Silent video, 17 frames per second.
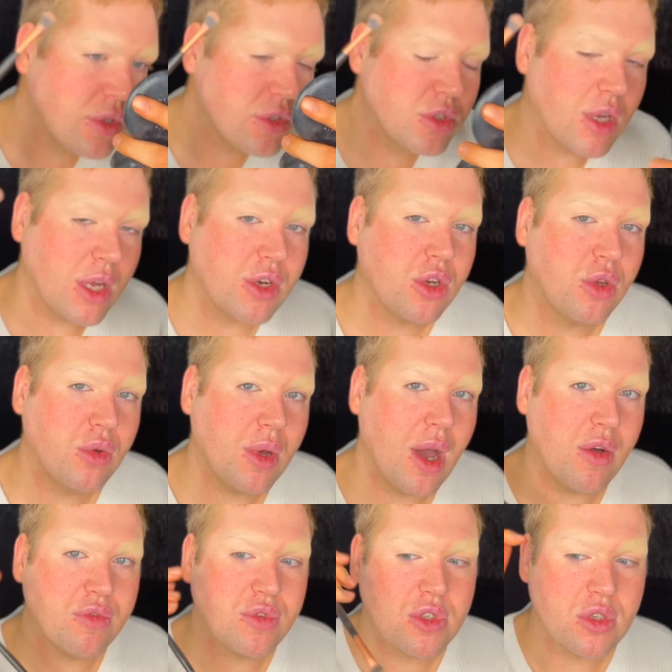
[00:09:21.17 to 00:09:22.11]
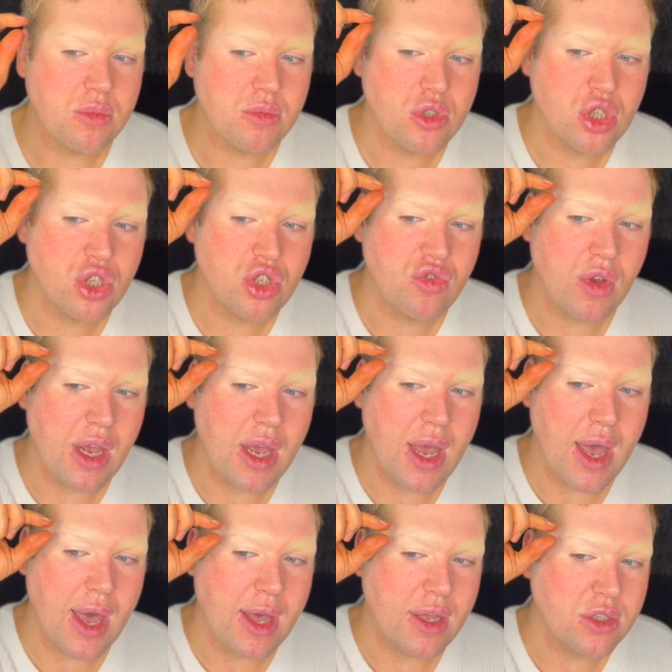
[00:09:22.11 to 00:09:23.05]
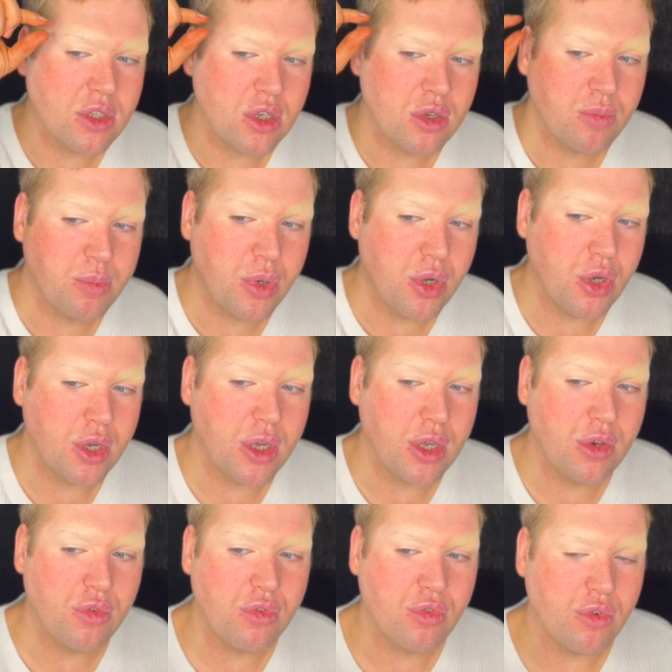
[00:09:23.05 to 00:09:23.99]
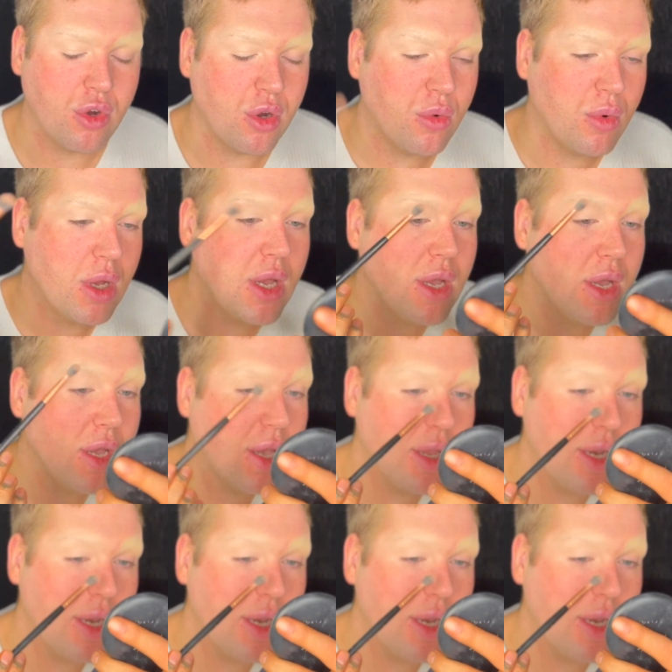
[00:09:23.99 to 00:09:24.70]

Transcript: So I do have some stray hairs perking through, and